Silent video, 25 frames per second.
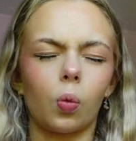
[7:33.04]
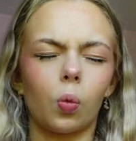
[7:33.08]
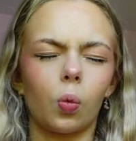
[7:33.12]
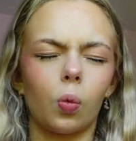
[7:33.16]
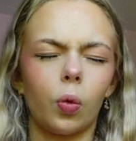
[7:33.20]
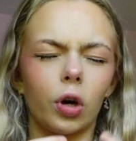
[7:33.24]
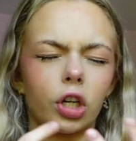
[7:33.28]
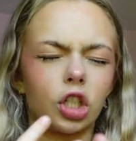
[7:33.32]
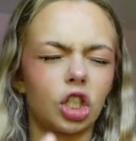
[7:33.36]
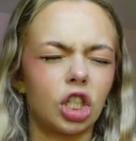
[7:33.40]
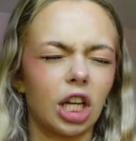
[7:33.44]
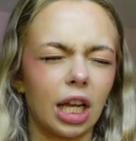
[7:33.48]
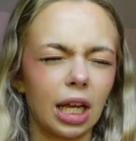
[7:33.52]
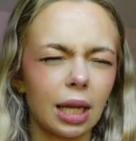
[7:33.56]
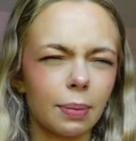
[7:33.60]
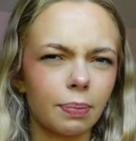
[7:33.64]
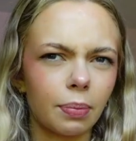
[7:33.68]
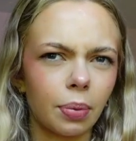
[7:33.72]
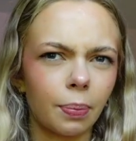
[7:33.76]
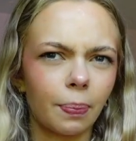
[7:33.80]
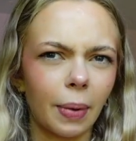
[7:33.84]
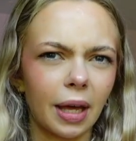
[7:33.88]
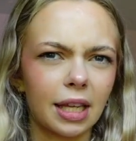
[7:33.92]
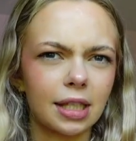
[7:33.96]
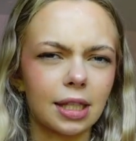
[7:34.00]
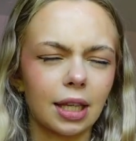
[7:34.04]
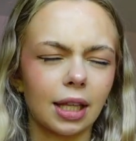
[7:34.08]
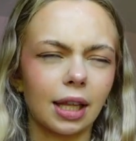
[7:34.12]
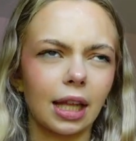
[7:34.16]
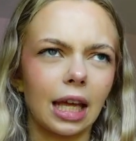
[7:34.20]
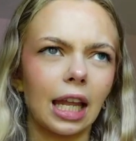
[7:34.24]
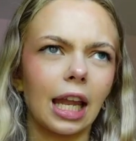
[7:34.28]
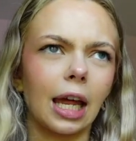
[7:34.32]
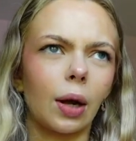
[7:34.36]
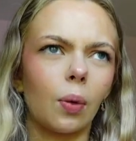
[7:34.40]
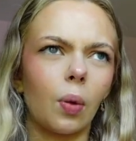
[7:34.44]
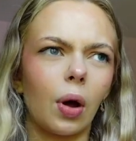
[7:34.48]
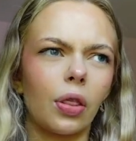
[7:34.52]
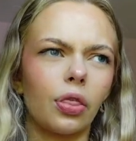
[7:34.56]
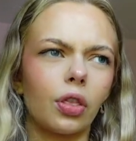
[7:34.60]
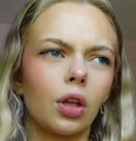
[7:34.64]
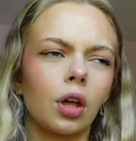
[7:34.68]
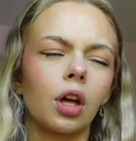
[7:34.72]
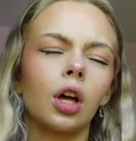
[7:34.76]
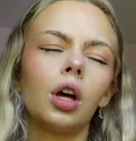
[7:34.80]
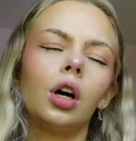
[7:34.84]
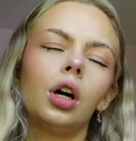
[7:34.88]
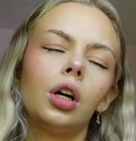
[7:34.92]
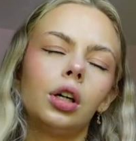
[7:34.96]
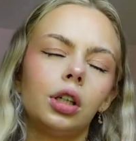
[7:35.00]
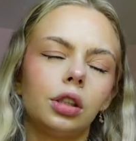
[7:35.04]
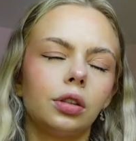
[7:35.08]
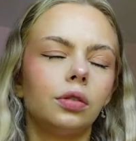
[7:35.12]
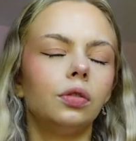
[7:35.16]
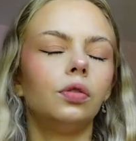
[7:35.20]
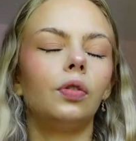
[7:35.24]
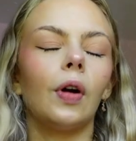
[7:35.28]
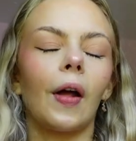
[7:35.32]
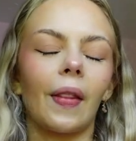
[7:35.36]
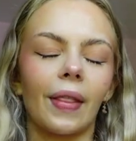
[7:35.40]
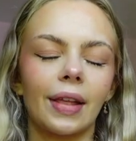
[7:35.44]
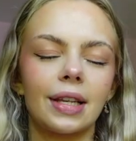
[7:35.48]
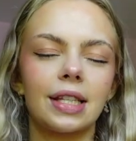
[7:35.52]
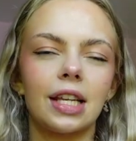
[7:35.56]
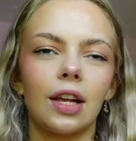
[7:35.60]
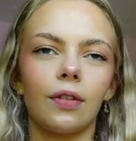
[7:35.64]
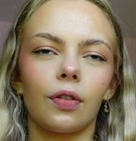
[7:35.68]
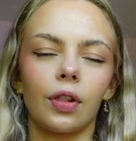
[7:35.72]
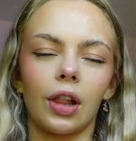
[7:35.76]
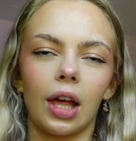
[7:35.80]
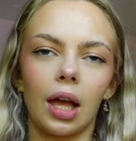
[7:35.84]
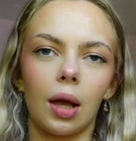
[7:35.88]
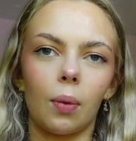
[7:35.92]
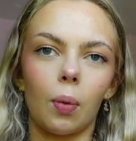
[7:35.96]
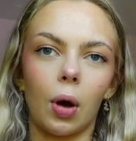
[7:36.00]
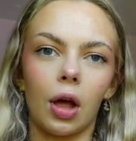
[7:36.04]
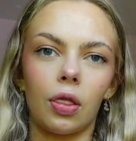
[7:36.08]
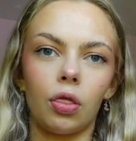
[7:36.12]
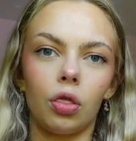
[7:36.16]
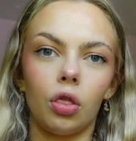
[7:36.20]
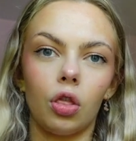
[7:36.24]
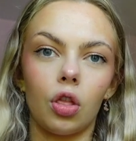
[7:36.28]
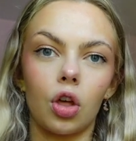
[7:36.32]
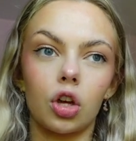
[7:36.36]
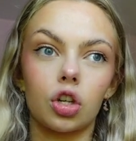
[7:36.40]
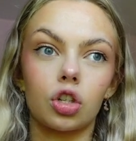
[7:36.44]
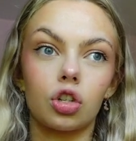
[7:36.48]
were cheap basically, like when the